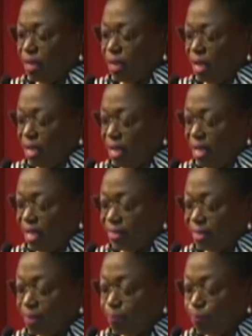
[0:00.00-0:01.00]
and
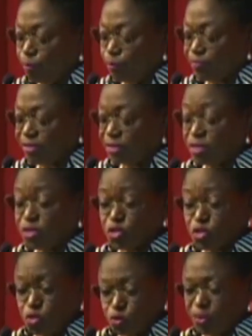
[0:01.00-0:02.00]
improving
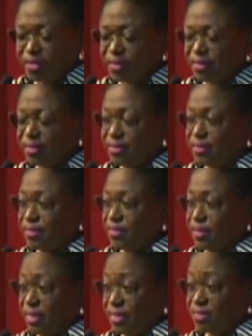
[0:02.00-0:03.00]
student learning
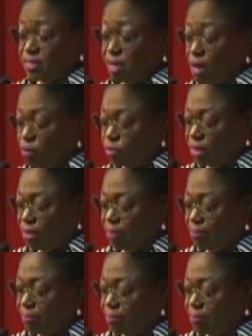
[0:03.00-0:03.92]
is the outcome,